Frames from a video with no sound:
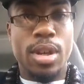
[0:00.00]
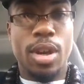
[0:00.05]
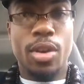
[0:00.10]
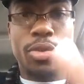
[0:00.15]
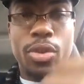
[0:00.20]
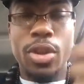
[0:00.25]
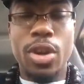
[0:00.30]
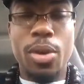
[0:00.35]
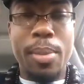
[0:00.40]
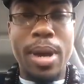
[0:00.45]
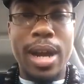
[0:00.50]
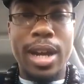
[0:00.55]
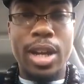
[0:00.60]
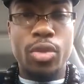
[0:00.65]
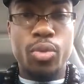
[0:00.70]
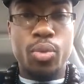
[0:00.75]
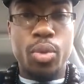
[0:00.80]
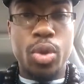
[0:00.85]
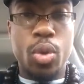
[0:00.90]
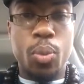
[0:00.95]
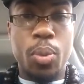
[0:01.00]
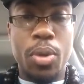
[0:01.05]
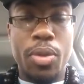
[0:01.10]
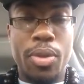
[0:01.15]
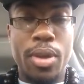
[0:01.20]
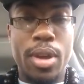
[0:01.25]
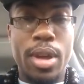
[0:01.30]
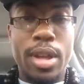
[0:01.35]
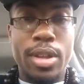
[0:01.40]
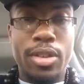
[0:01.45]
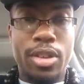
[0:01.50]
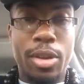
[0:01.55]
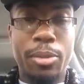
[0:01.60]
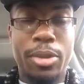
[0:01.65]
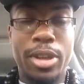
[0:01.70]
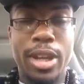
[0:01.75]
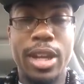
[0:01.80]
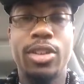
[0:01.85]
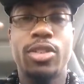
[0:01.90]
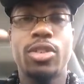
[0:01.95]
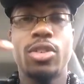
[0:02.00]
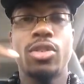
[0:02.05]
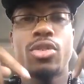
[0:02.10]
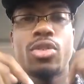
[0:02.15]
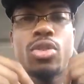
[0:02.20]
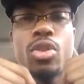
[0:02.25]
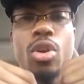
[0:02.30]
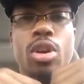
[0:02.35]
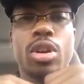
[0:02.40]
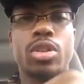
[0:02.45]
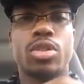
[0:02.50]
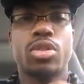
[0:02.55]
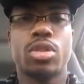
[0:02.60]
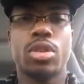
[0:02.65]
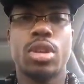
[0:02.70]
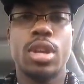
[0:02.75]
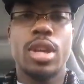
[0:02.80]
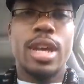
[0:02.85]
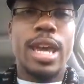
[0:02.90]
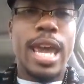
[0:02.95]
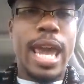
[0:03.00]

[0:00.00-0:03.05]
Our state of mind is riddled with temptations, thoughts,